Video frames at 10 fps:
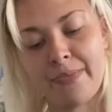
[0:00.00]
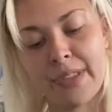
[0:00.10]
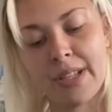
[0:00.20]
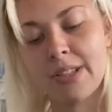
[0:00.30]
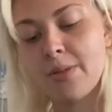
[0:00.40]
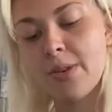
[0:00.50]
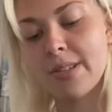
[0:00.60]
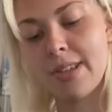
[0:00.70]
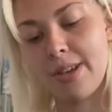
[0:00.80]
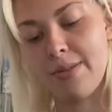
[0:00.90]
So what's
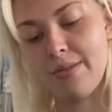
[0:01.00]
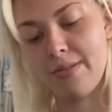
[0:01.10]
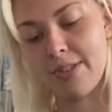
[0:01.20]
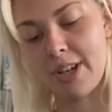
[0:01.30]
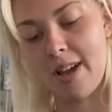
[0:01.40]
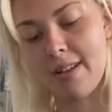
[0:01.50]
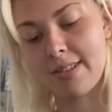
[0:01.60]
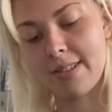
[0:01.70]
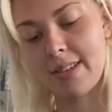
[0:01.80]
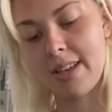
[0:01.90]
new? she
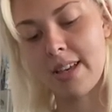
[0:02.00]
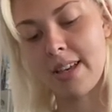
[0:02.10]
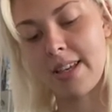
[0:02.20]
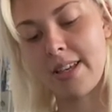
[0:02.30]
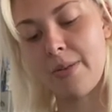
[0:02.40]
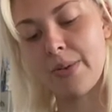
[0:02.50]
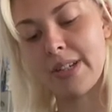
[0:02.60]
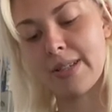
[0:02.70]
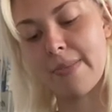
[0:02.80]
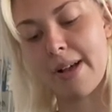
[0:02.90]
asked. He opened
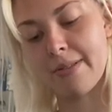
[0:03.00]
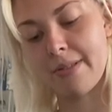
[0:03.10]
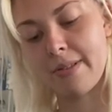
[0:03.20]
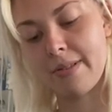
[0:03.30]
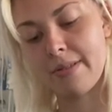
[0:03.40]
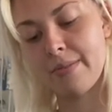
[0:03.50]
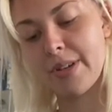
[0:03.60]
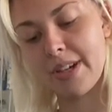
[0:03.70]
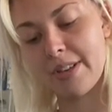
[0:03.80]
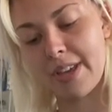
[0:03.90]
his mouth,
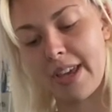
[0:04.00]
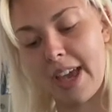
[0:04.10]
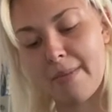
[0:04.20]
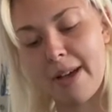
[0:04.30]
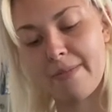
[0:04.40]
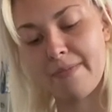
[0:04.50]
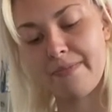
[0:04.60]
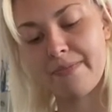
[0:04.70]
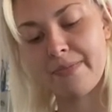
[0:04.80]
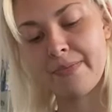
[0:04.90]
but nothing came out.
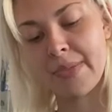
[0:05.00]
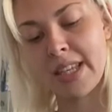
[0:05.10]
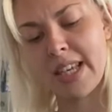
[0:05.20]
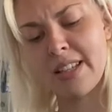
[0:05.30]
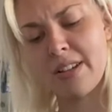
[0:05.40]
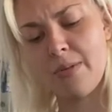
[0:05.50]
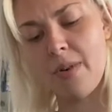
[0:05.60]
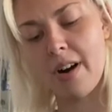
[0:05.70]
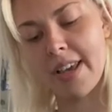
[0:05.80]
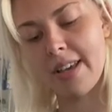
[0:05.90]
He didn't know
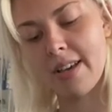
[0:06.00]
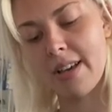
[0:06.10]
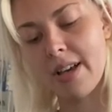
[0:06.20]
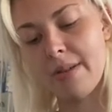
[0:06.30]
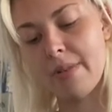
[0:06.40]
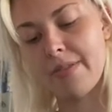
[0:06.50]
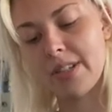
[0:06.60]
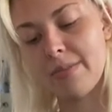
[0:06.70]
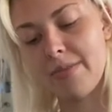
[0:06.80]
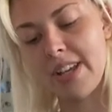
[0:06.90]
why, but for
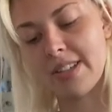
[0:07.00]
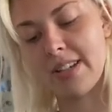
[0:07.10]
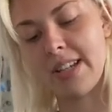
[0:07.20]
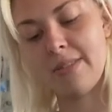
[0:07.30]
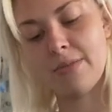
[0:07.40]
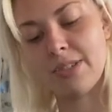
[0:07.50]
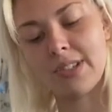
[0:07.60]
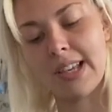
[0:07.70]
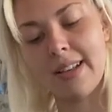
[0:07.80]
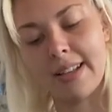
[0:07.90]
some reason he didn't want to
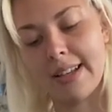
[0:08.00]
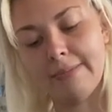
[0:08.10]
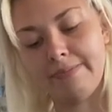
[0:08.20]
tell her.